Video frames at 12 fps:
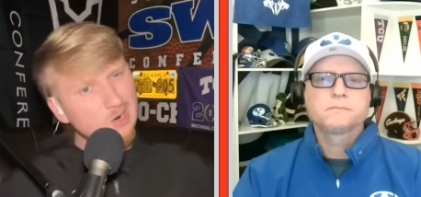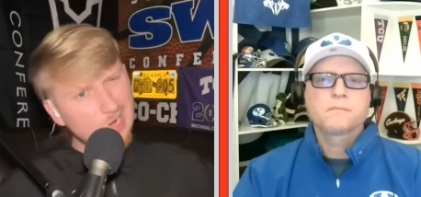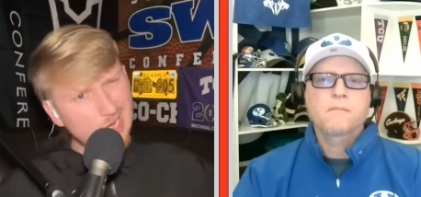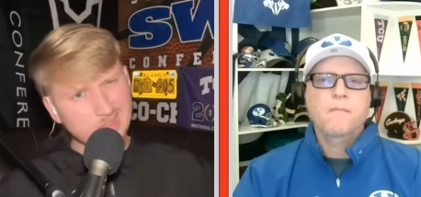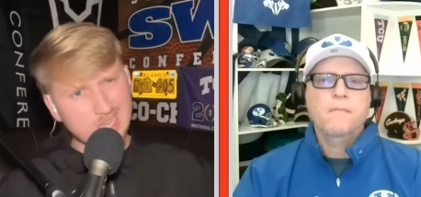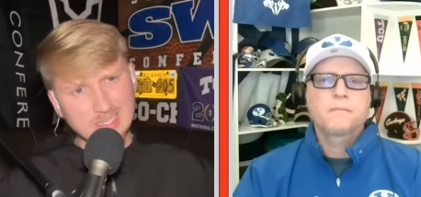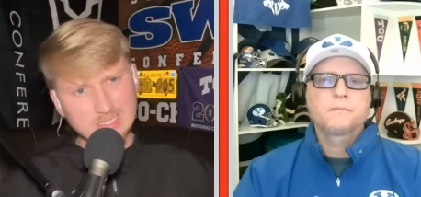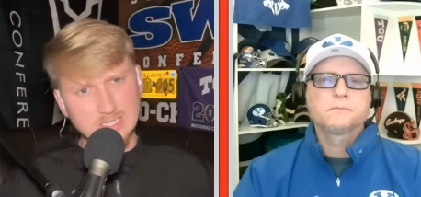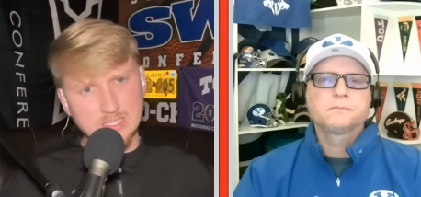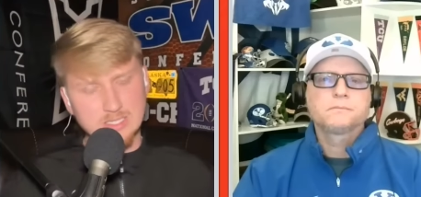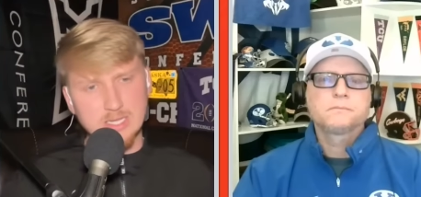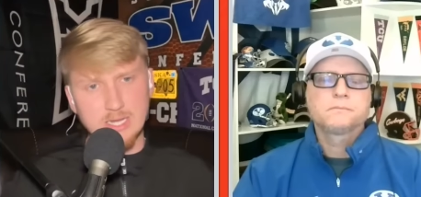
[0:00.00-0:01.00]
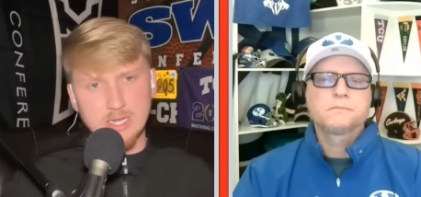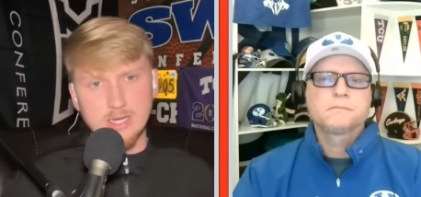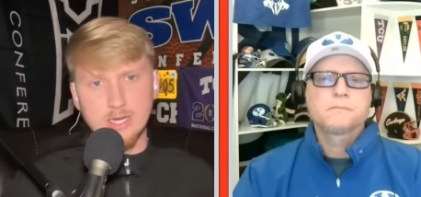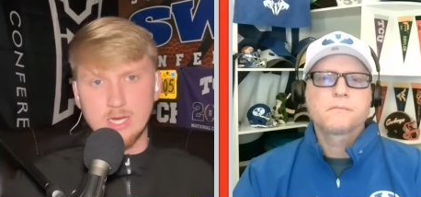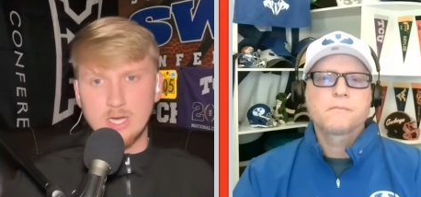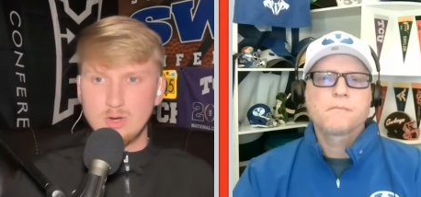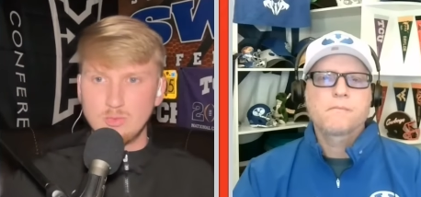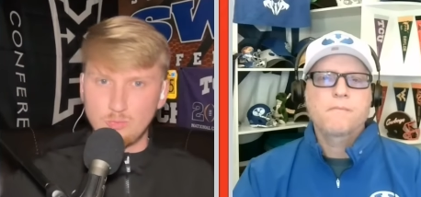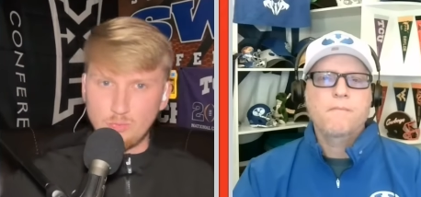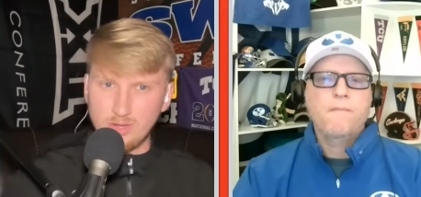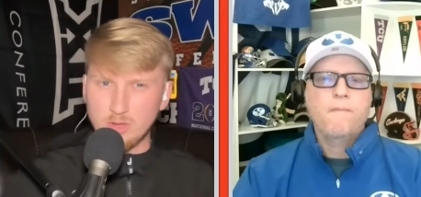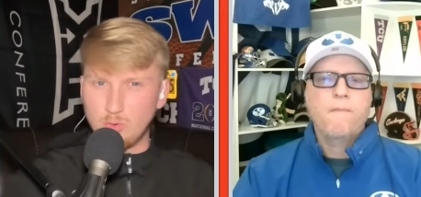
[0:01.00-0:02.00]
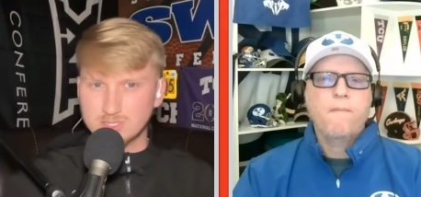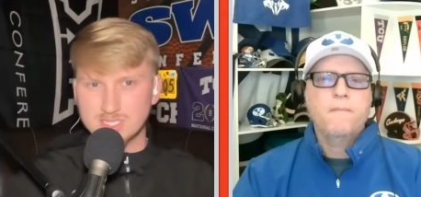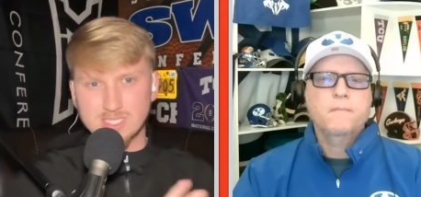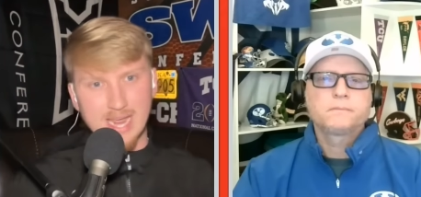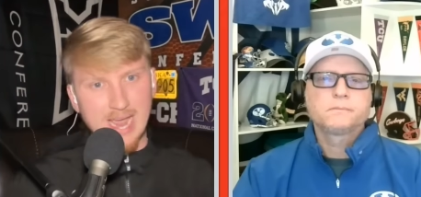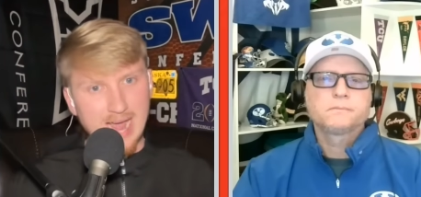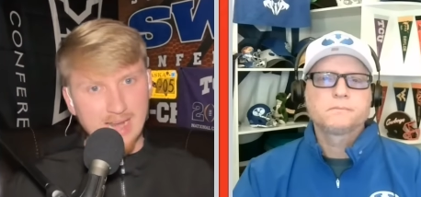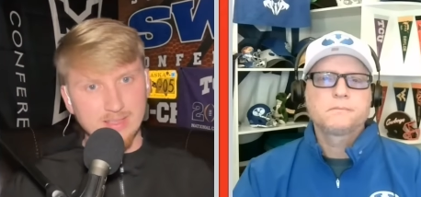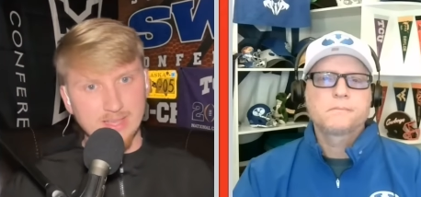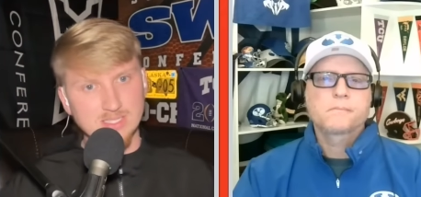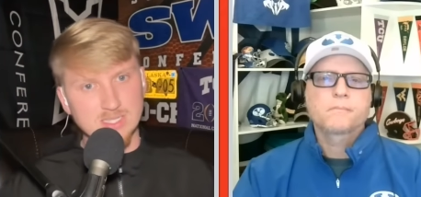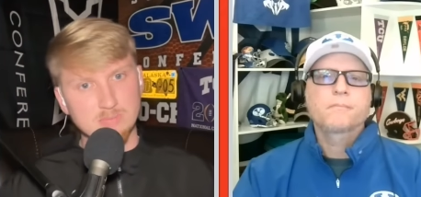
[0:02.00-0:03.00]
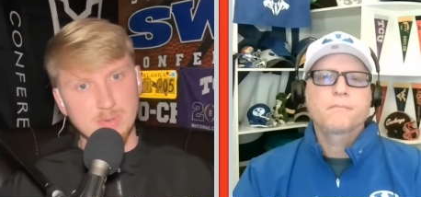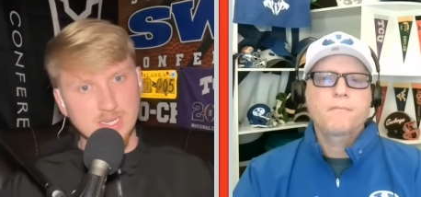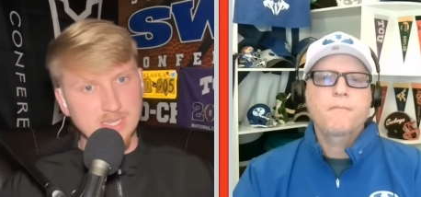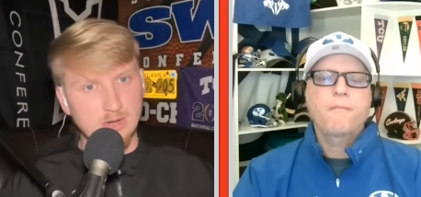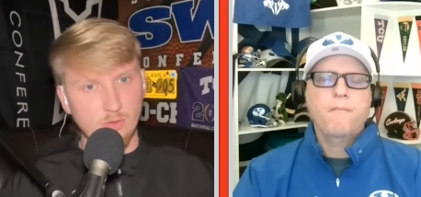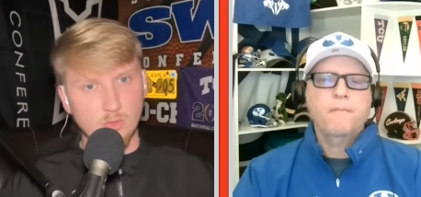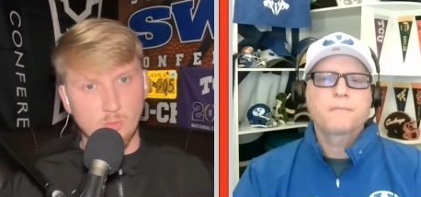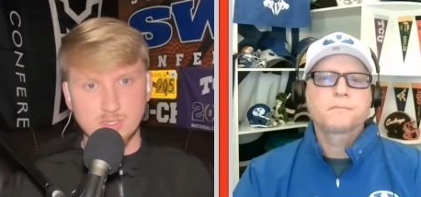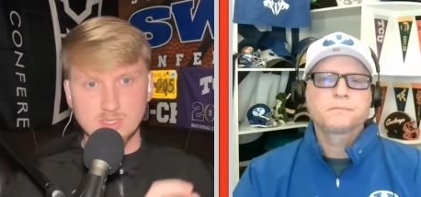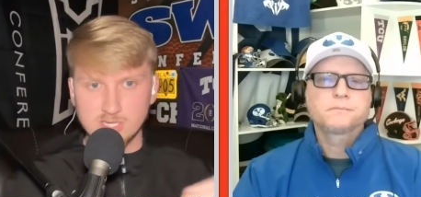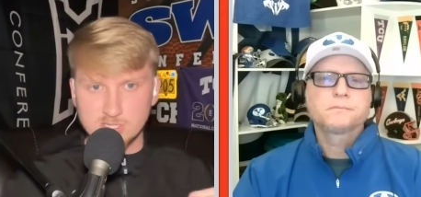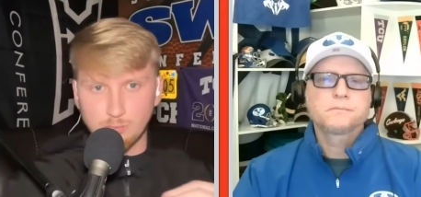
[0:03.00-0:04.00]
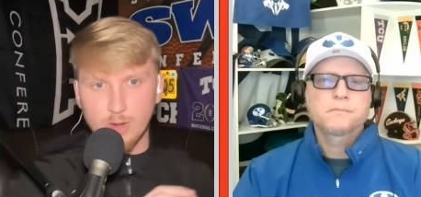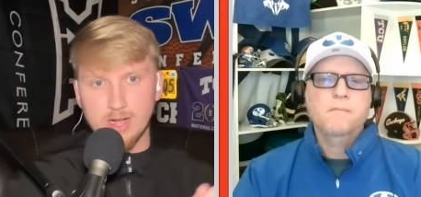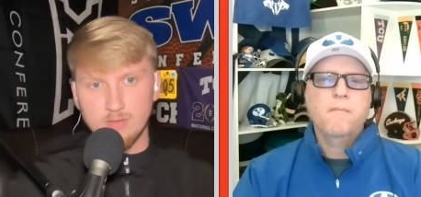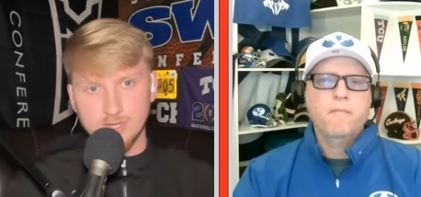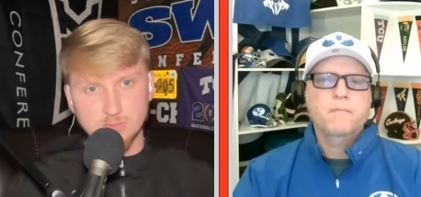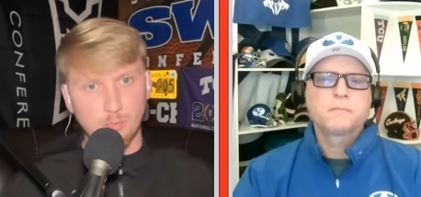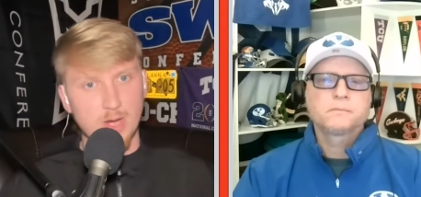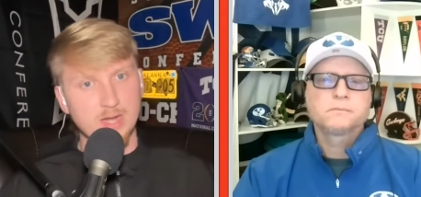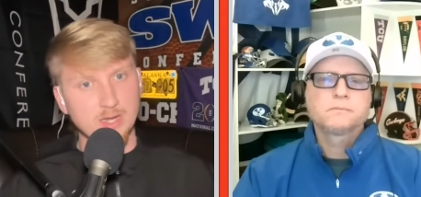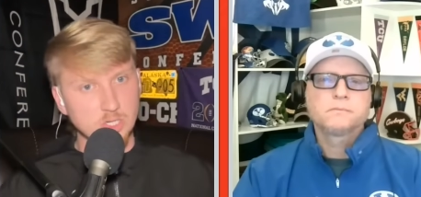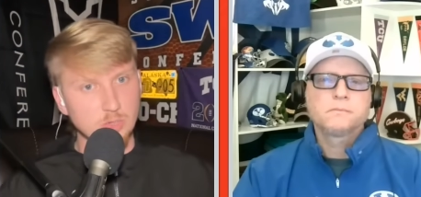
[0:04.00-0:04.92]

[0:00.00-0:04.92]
Speaker 1: well, if the SEC really wants to stay out of this and the Big Ten only wants this brand or this brand and